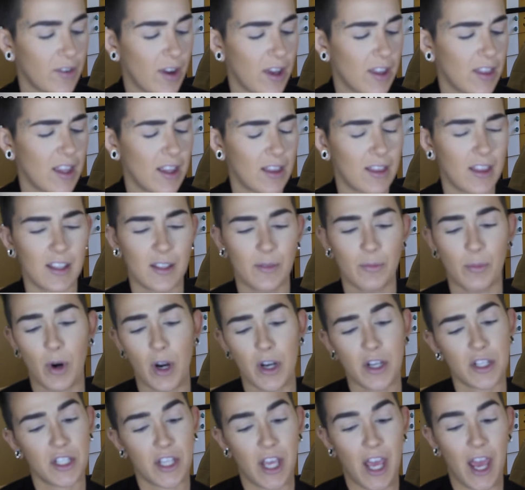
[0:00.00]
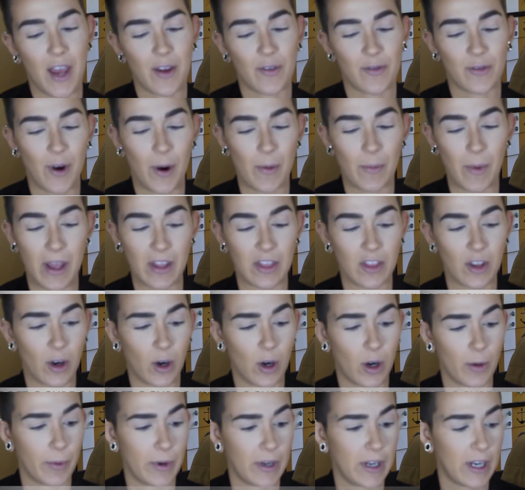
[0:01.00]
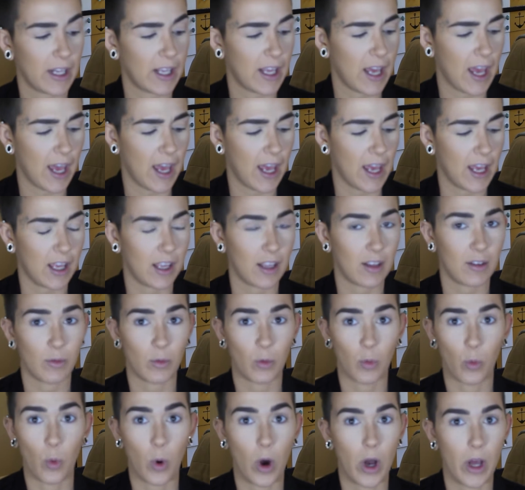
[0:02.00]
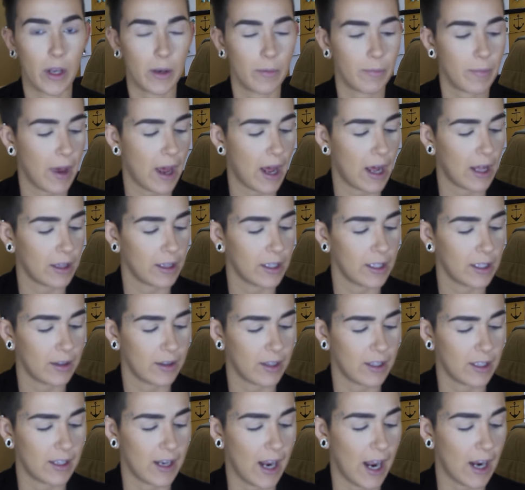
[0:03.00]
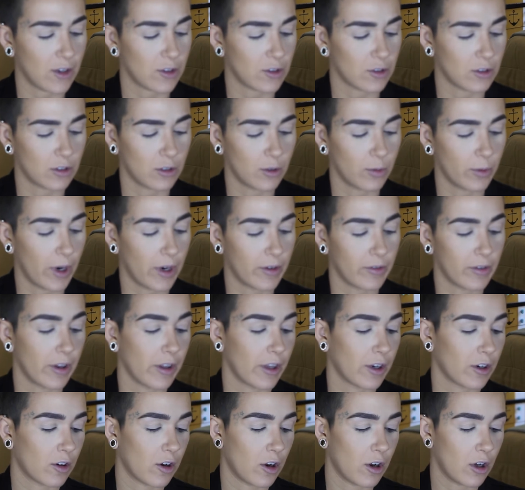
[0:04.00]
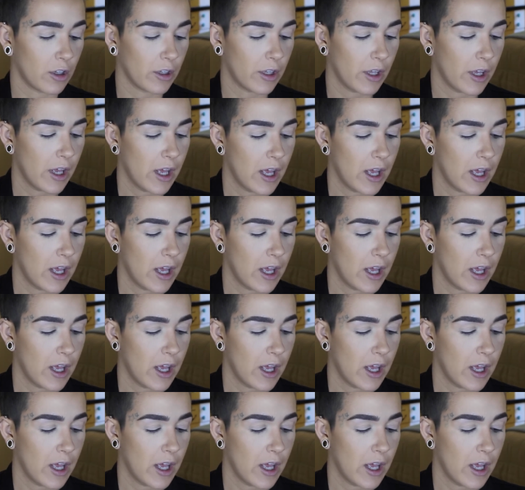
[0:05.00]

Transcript: I think this brush came from like the Urban Decay 1 palette, the natural, whatever they're called.